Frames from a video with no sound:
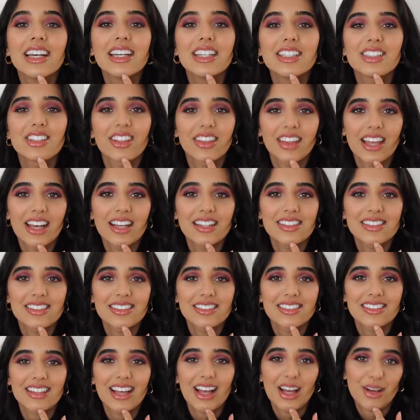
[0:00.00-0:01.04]
so that's
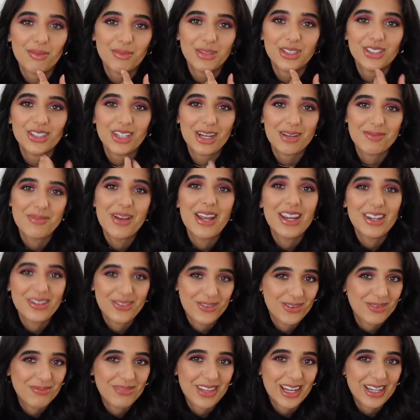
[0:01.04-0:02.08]
how much I made
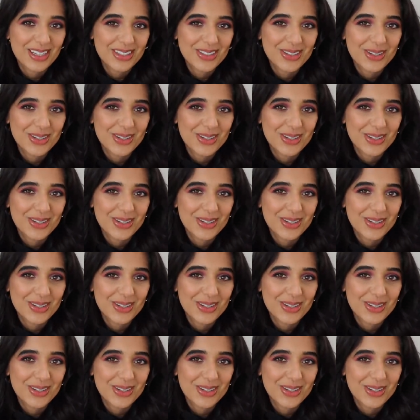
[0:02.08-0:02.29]
from that